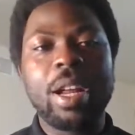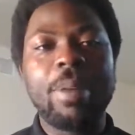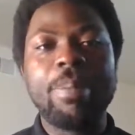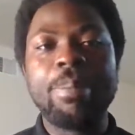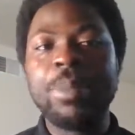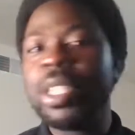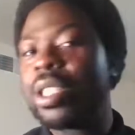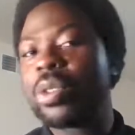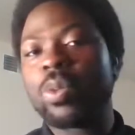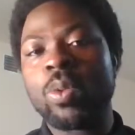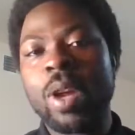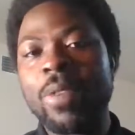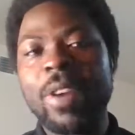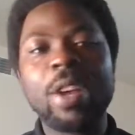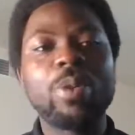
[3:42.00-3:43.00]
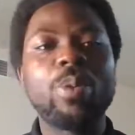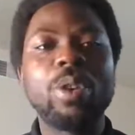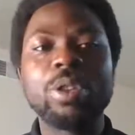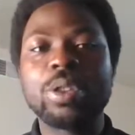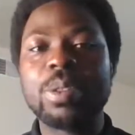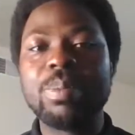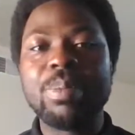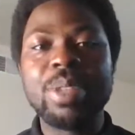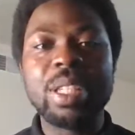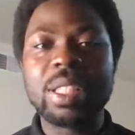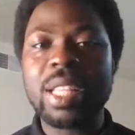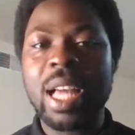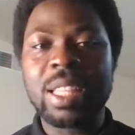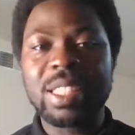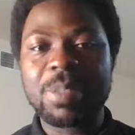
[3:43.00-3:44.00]
meet whoever you want to meet
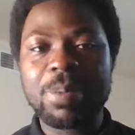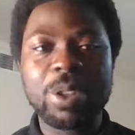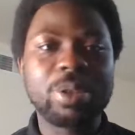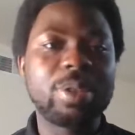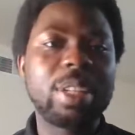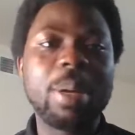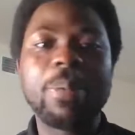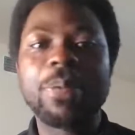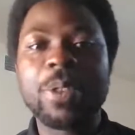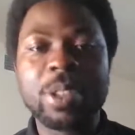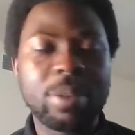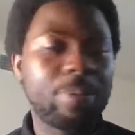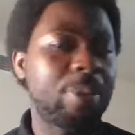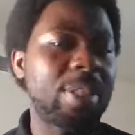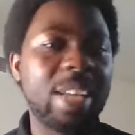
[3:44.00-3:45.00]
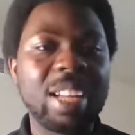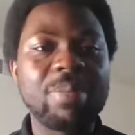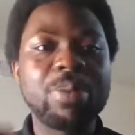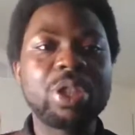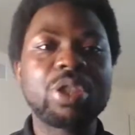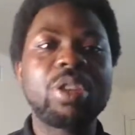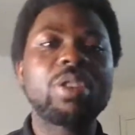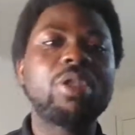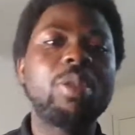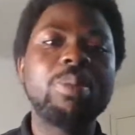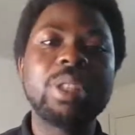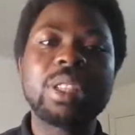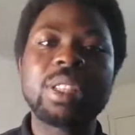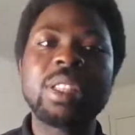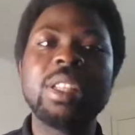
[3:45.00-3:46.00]
and speak to them face to face. Admission
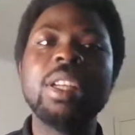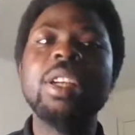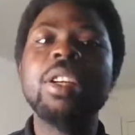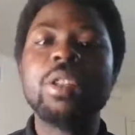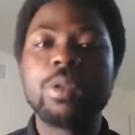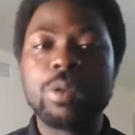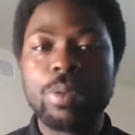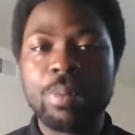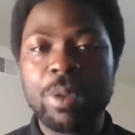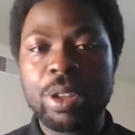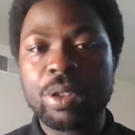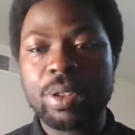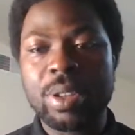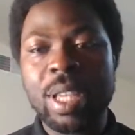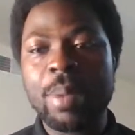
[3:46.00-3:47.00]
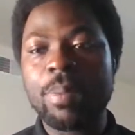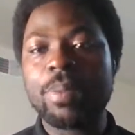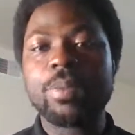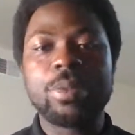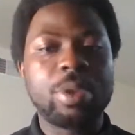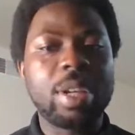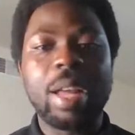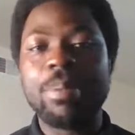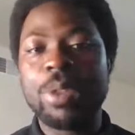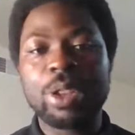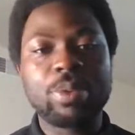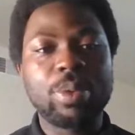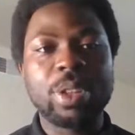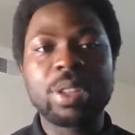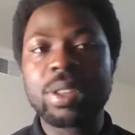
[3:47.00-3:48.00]
committee, you meet them, you can
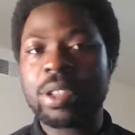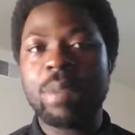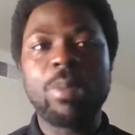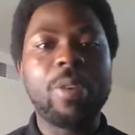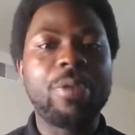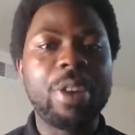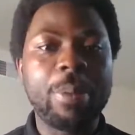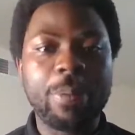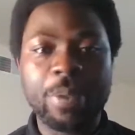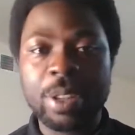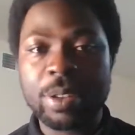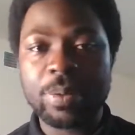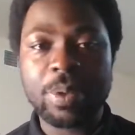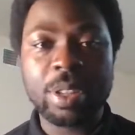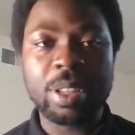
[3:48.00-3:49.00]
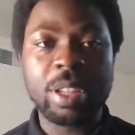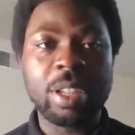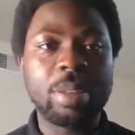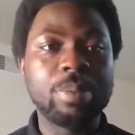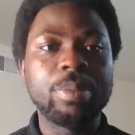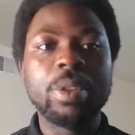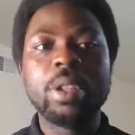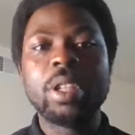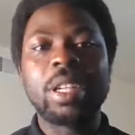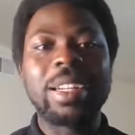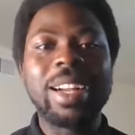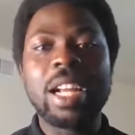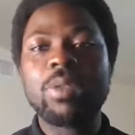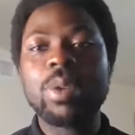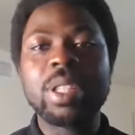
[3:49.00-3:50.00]
meet with some of them face to face.
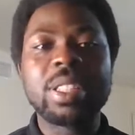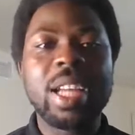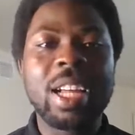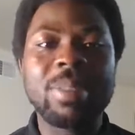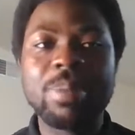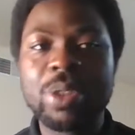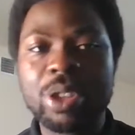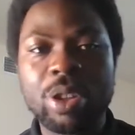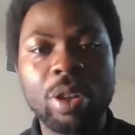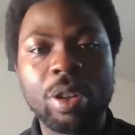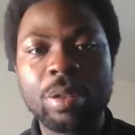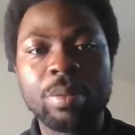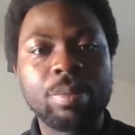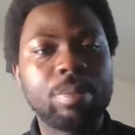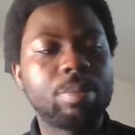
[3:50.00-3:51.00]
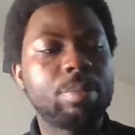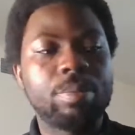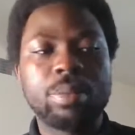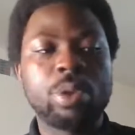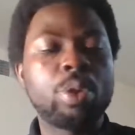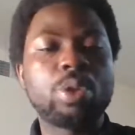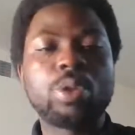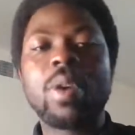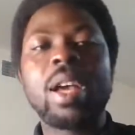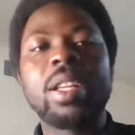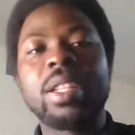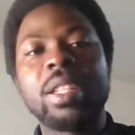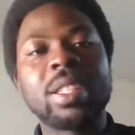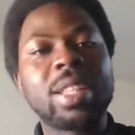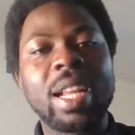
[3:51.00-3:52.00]
Graduate admission, those who are in
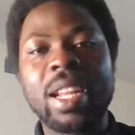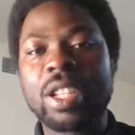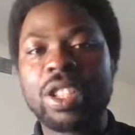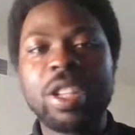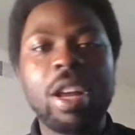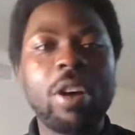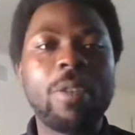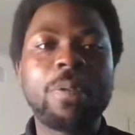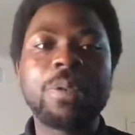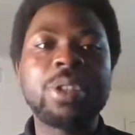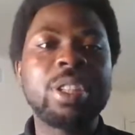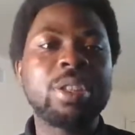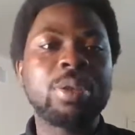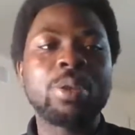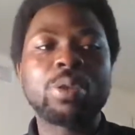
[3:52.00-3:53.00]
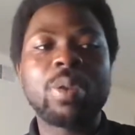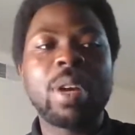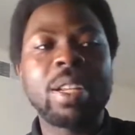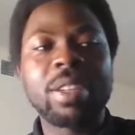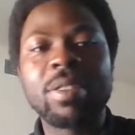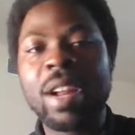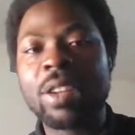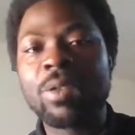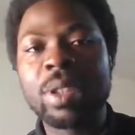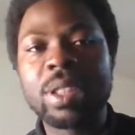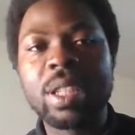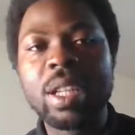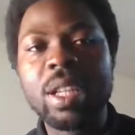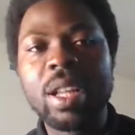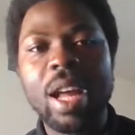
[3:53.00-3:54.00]
the international office, those who are in the graduate
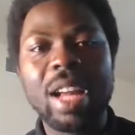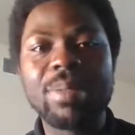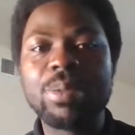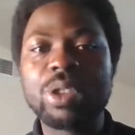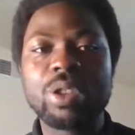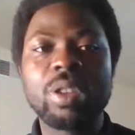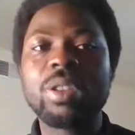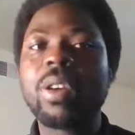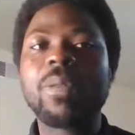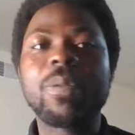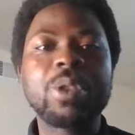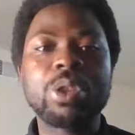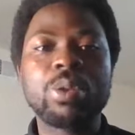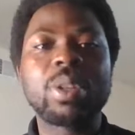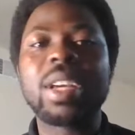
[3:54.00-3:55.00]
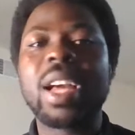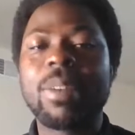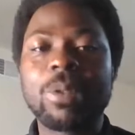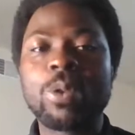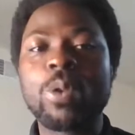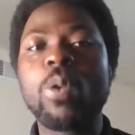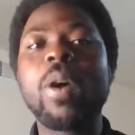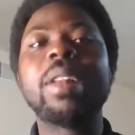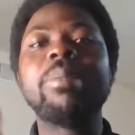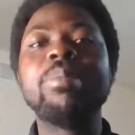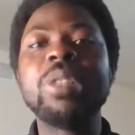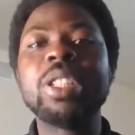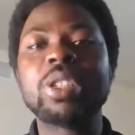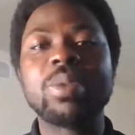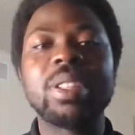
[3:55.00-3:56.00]
admission office, you can go and
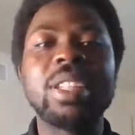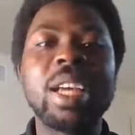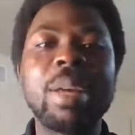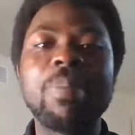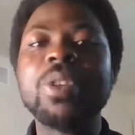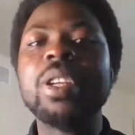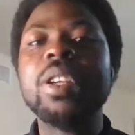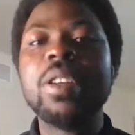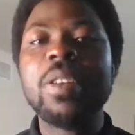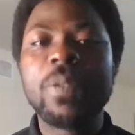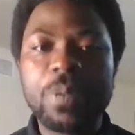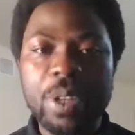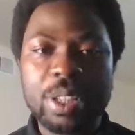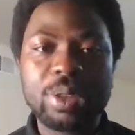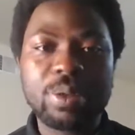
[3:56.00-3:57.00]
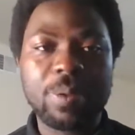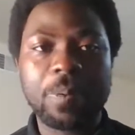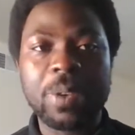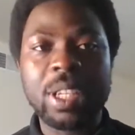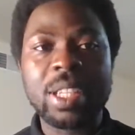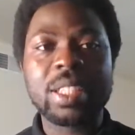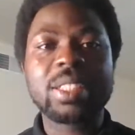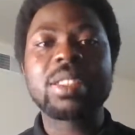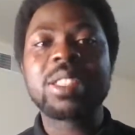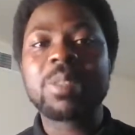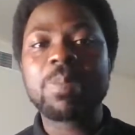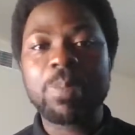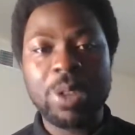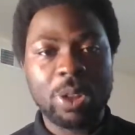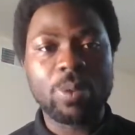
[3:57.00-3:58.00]
meet with them face to face,
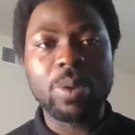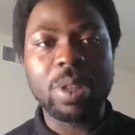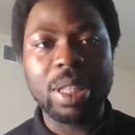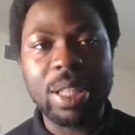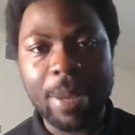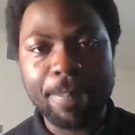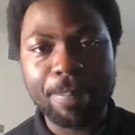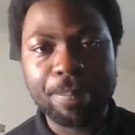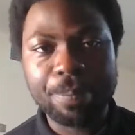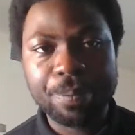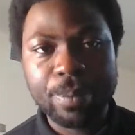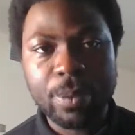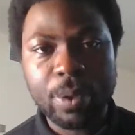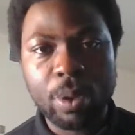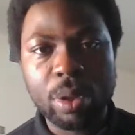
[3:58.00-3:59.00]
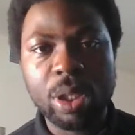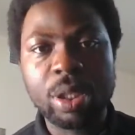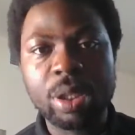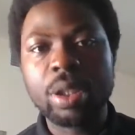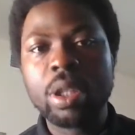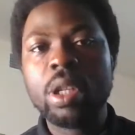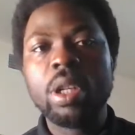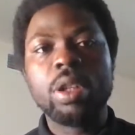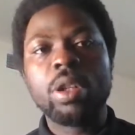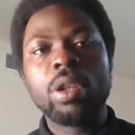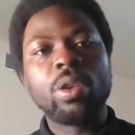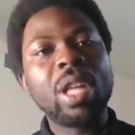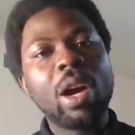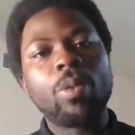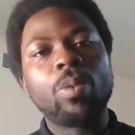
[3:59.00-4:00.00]
speak with them. Okay. Now,